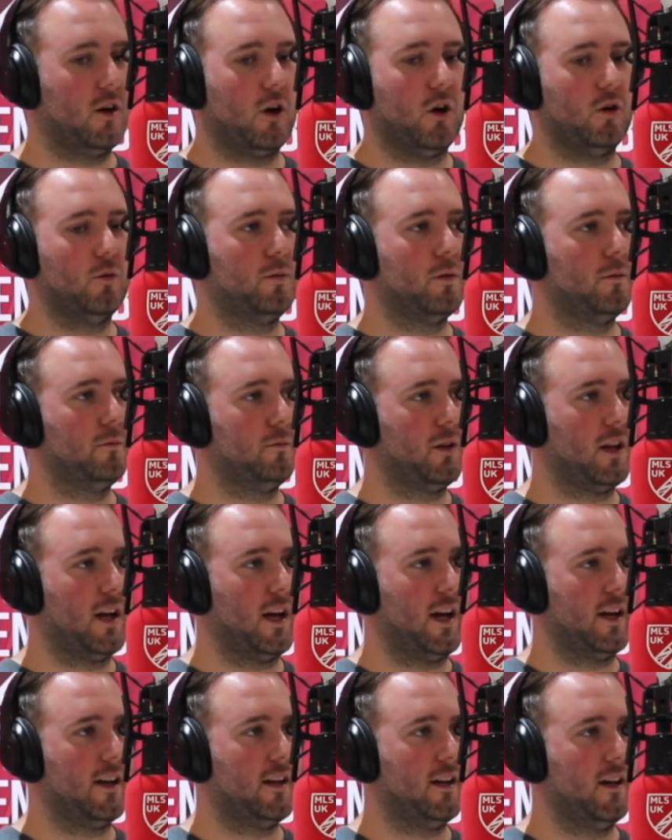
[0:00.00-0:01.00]
open
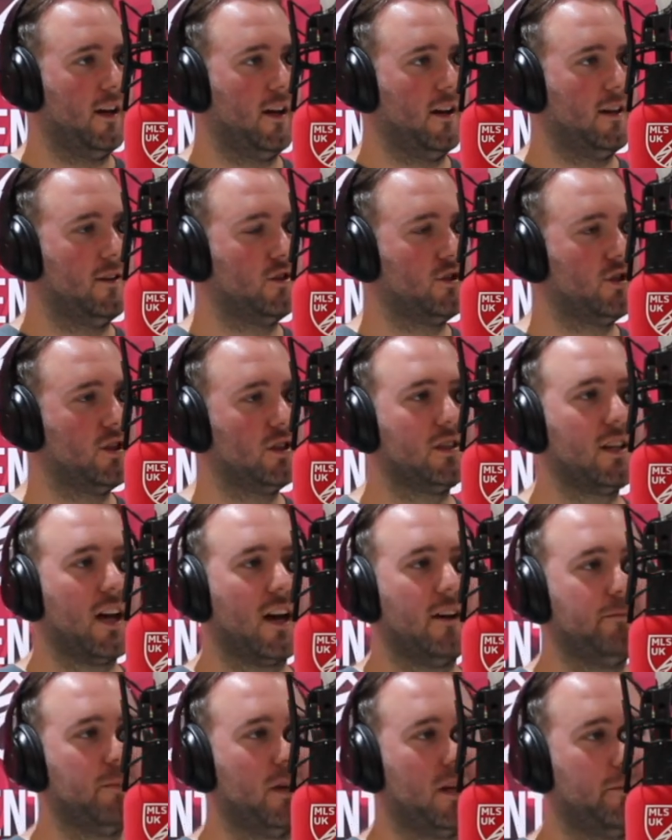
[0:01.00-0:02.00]
play, should that
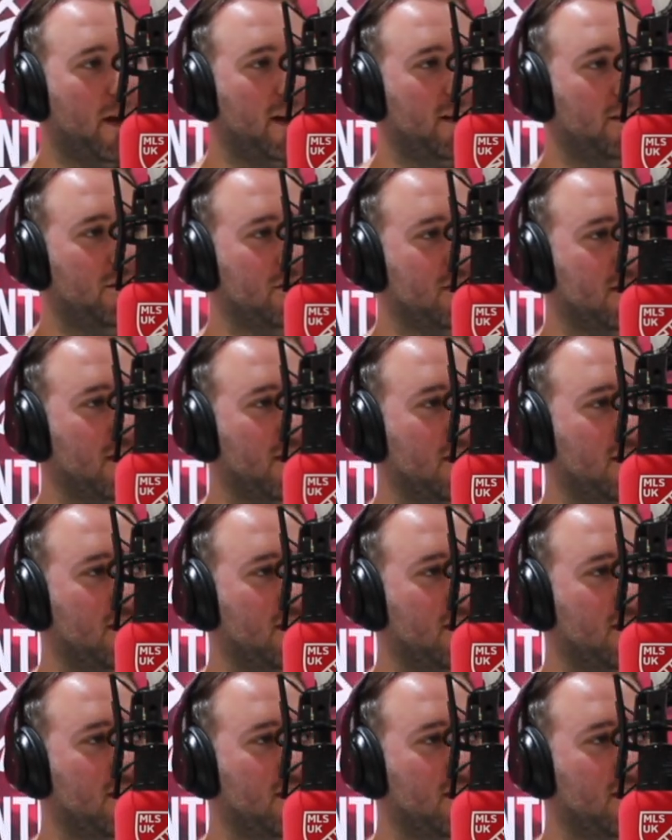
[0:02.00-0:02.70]
have been a penalty?